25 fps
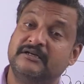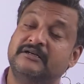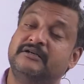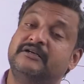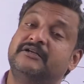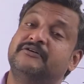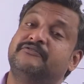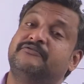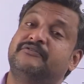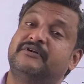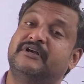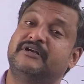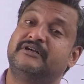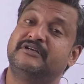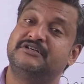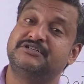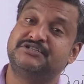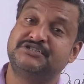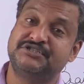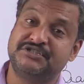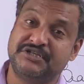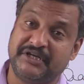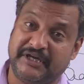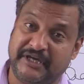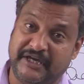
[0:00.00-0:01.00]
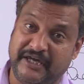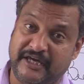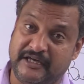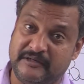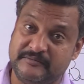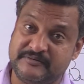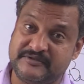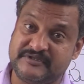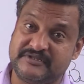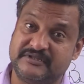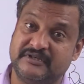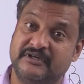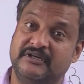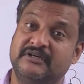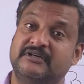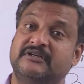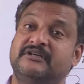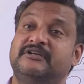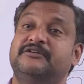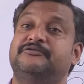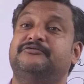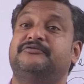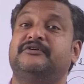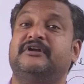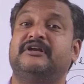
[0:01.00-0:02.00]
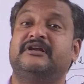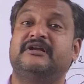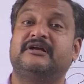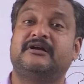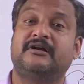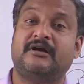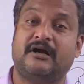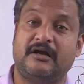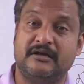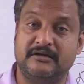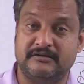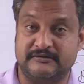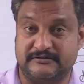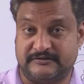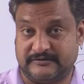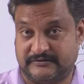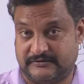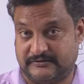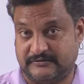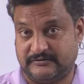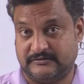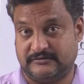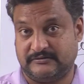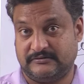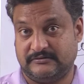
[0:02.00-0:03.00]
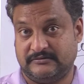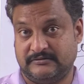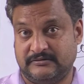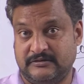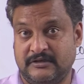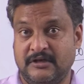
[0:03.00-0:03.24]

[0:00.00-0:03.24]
different shapes, different colors.